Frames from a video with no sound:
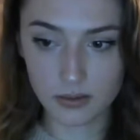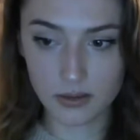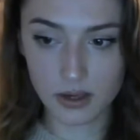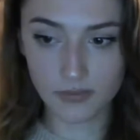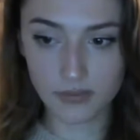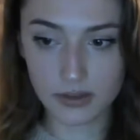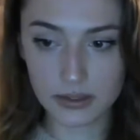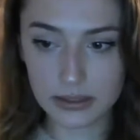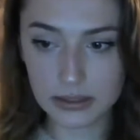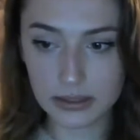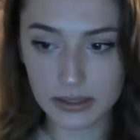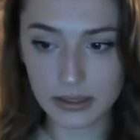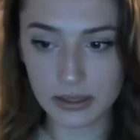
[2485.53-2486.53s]

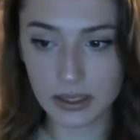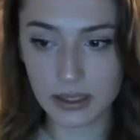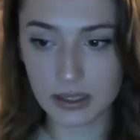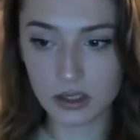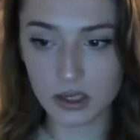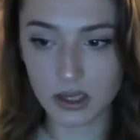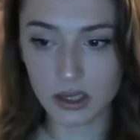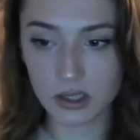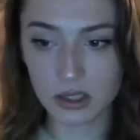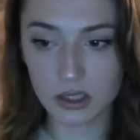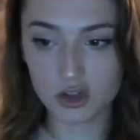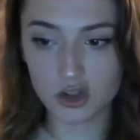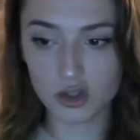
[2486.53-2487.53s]
Definitely an
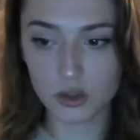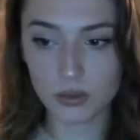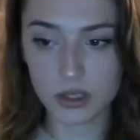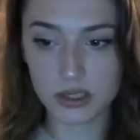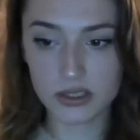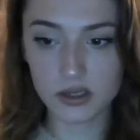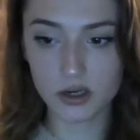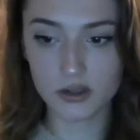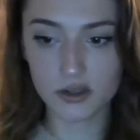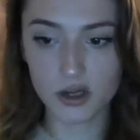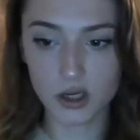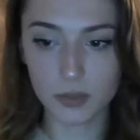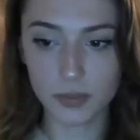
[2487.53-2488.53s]
issue that is not
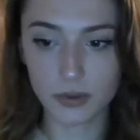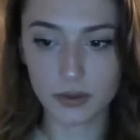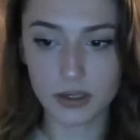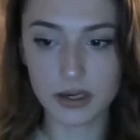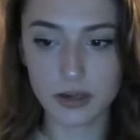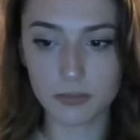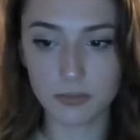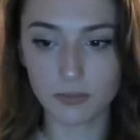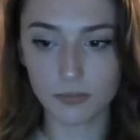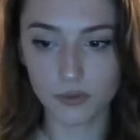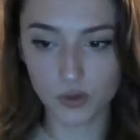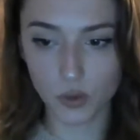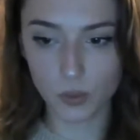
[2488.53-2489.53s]
talked about in
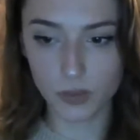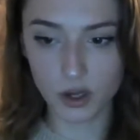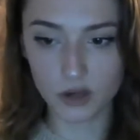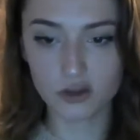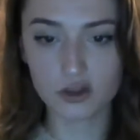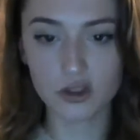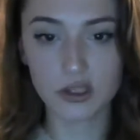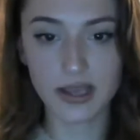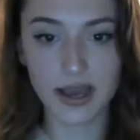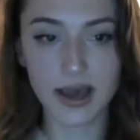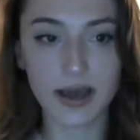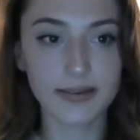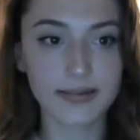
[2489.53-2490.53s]
so much.
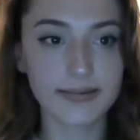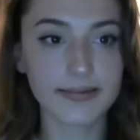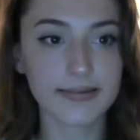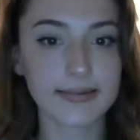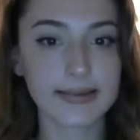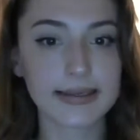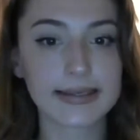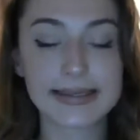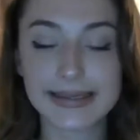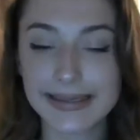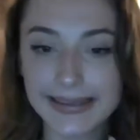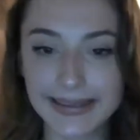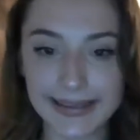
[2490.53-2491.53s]
Yes.
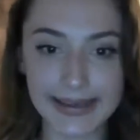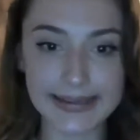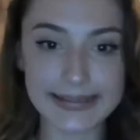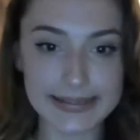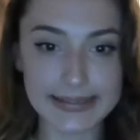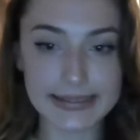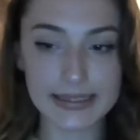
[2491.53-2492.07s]
Yes.